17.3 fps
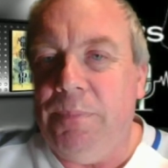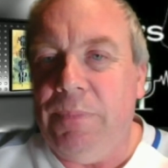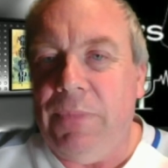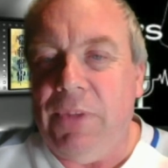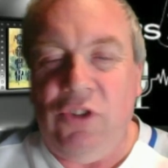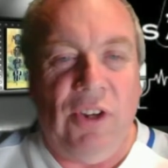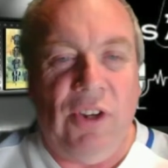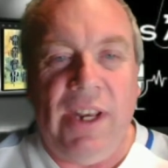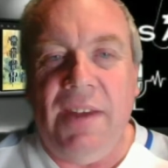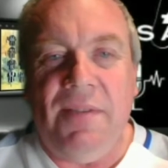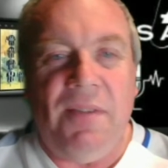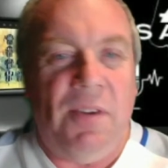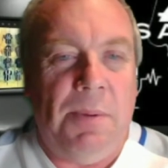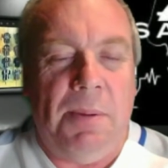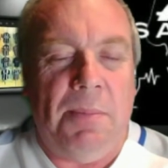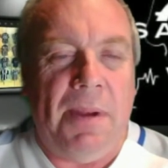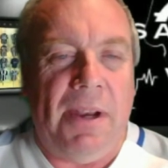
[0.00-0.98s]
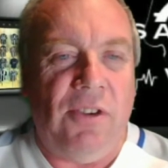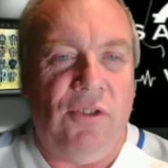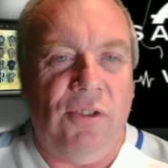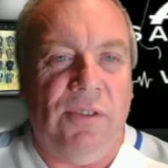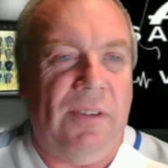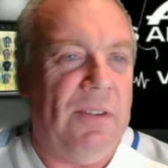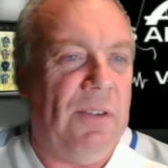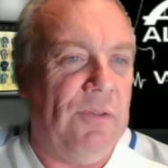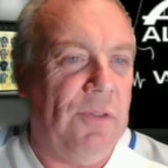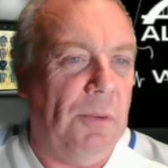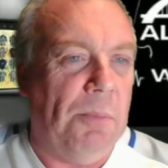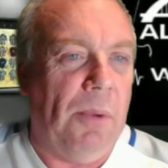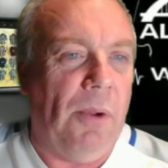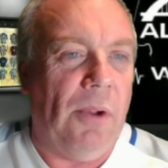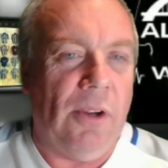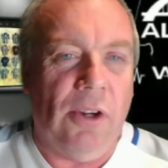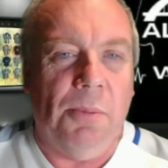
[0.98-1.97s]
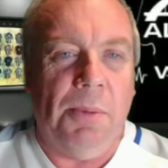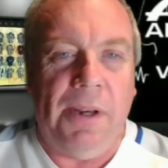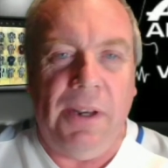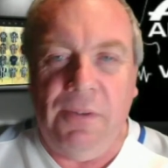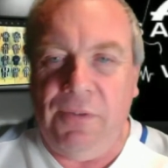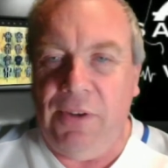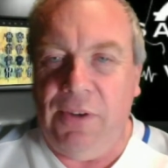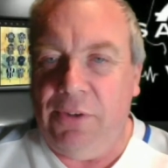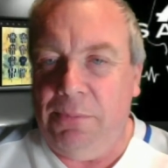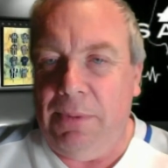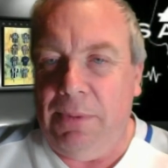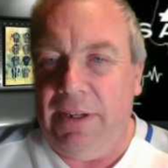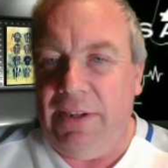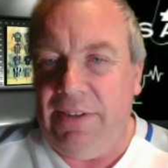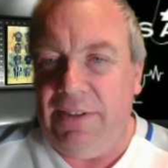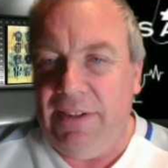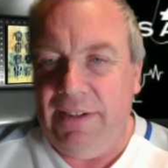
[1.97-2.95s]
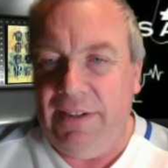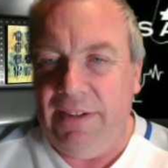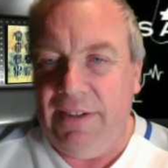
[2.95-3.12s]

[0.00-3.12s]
Should never be manager of our football club in the first place.